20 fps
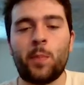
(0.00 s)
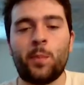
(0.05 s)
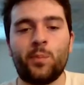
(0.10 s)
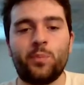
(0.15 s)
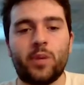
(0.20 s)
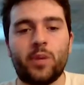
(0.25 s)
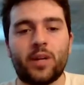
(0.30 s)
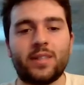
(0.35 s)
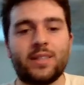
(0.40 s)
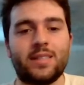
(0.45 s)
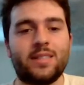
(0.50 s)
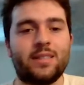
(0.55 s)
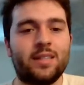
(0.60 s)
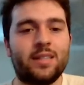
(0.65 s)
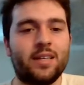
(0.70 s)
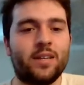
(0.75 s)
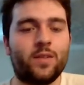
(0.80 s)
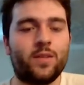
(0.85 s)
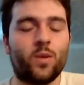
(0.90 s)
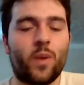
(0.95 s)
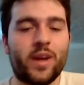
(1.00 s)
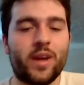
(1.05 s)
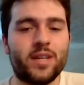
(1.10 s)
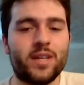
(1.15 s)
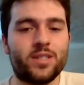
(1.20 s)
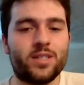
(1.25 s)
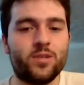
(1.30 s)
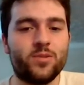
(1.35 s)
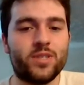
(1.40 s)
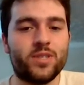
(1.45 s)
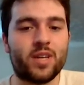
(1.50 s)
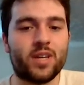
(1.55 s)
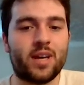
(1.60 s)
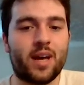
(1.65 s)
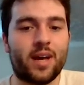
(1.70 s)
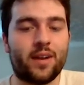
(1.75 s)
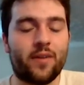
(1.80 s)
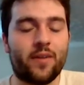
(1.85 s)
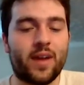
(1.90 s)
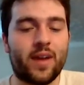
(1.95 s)
but the way it's used to
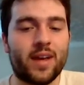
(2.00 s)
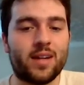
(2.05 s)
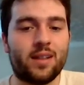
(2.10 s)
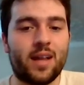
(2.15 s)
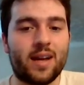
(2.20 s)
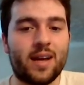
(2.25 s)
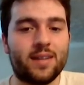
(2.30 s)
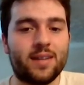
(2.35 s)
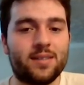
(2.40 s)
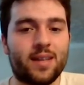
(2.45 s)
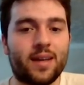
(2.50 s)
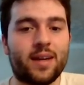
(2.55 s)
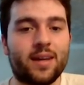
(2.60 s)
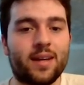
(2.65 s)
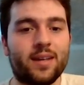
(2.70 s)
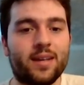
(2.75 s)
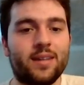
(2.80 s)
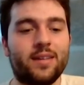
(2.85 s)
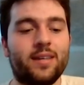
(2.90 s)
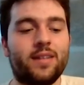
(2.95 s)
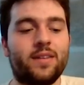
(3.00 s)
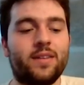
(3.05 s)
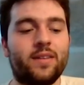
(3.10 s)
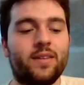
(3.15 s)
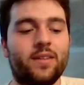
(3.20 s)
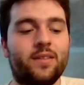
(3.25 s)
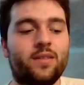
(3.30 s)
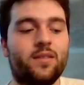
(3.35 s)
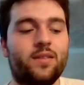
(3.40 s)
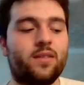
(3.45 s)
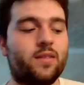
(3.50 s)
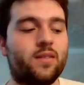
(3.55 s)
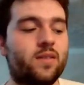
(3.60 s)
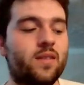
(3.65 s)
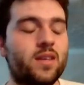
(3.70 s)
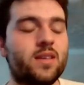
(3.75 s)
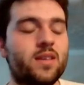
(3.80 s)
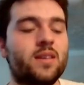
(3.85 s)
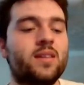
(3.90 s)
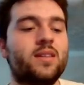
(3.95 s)
kind of analyze like
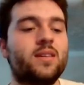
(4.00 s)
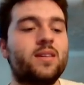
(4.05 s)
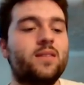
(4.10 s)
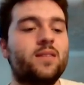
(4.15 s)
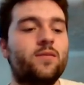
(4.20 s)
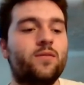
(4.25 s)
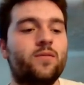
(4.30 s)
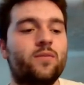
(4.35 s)
the